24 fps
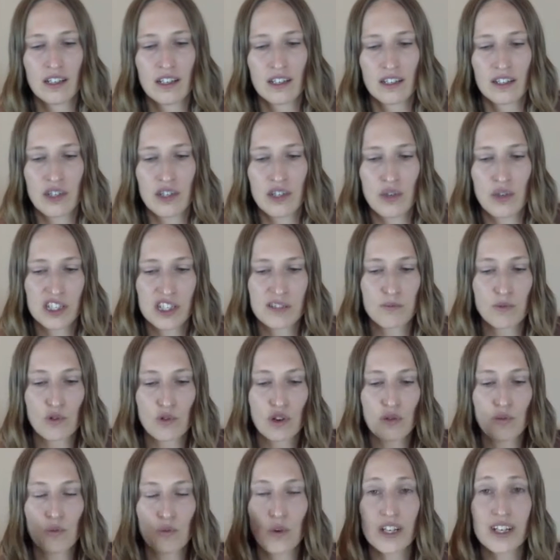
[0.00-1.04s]
You
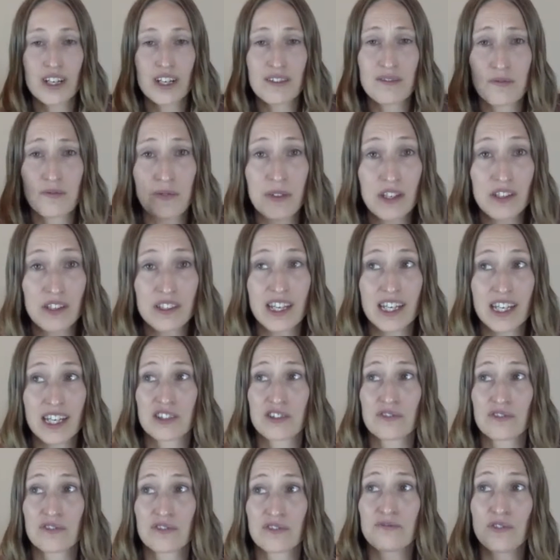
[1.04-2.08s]
explore what it feels like
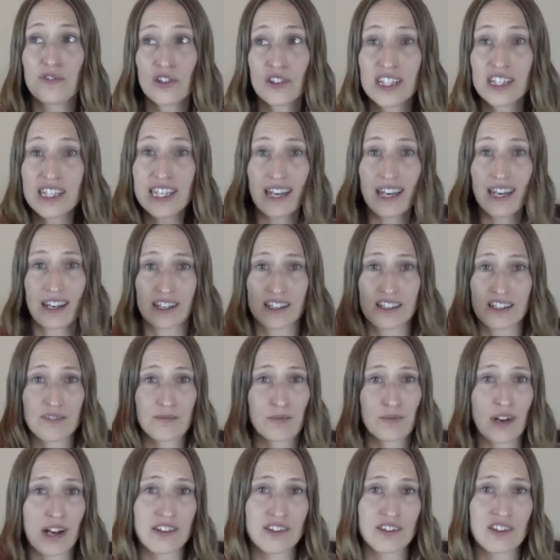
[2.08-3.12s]
to fully
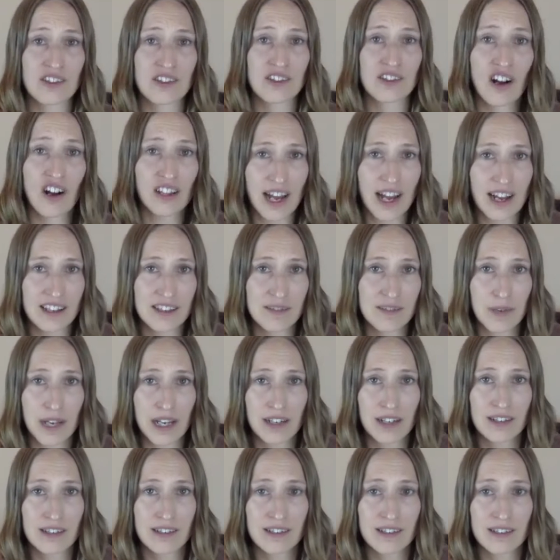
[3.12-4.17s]
express all
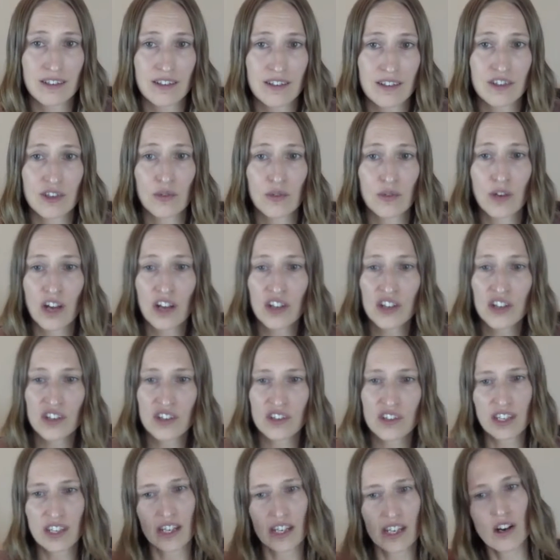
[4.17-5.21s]
aspects. So not
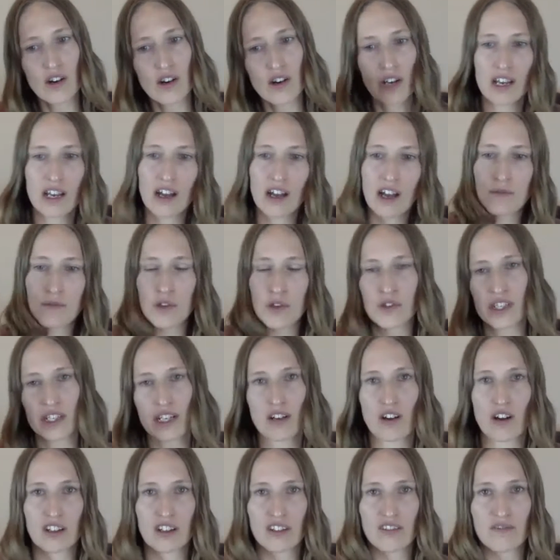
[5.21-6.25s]
just like, okay, I'm using
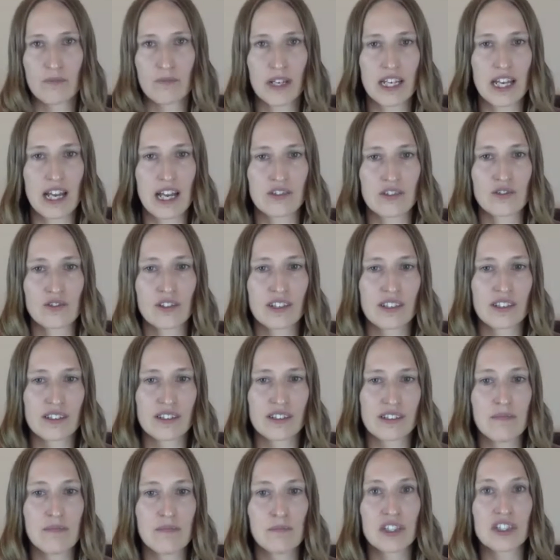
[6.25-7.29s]
all of my natural
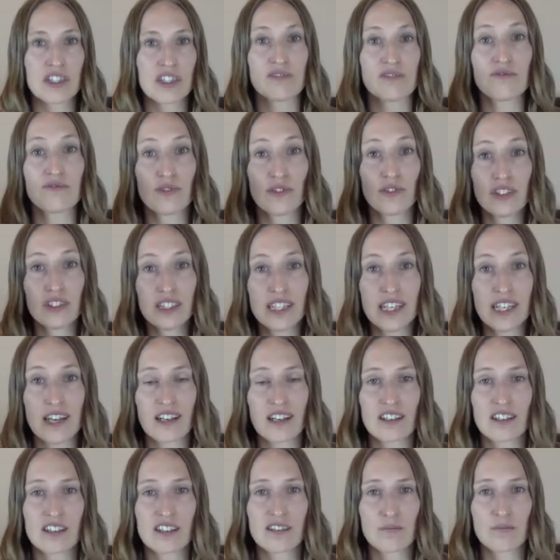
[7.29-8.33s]
design, but to fully
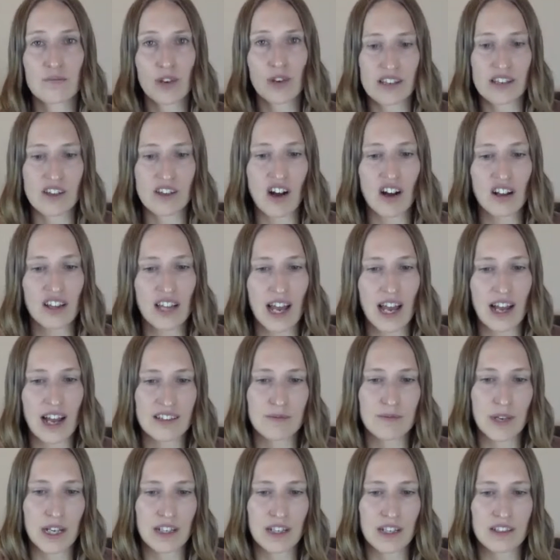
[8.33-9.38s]
express all
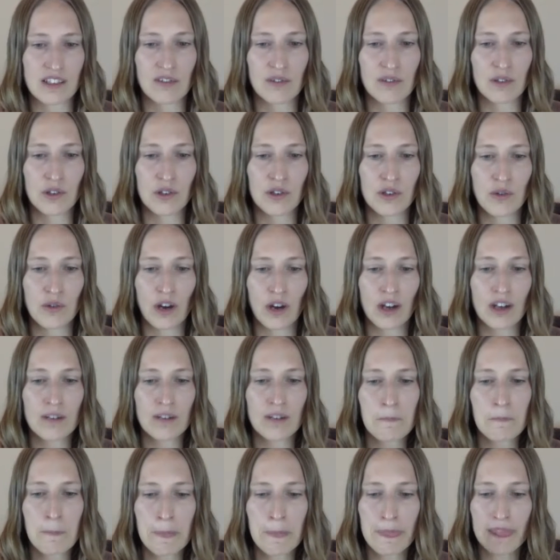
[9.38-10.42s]
aspects of who you are
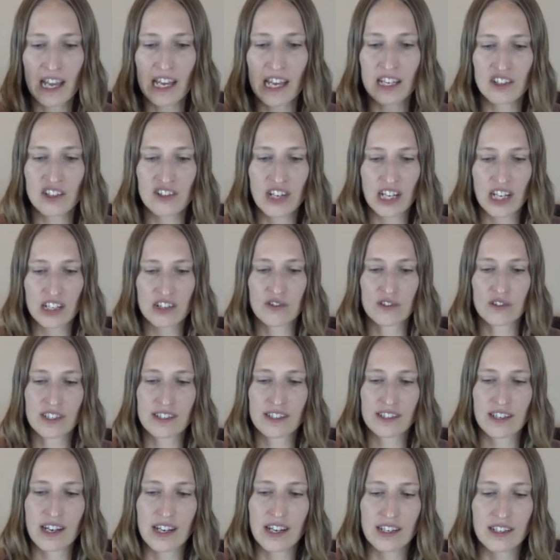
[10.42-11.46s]
in your natural
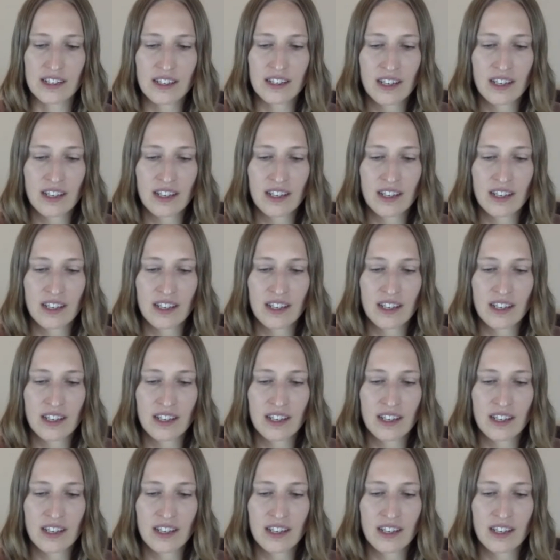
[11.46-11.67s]
design.